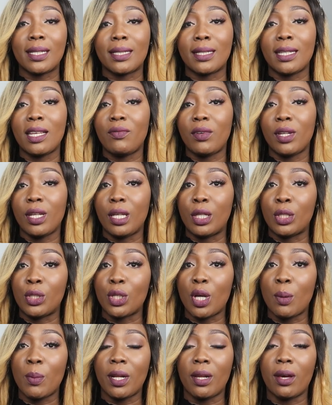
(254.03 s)
parents is
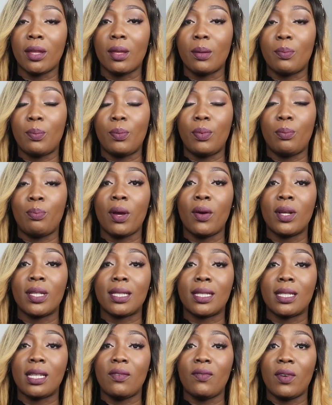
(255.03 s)
living in Germany, the
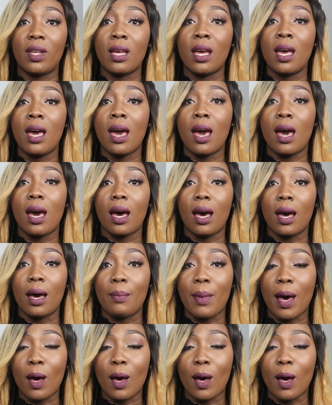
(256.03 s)
other parent is living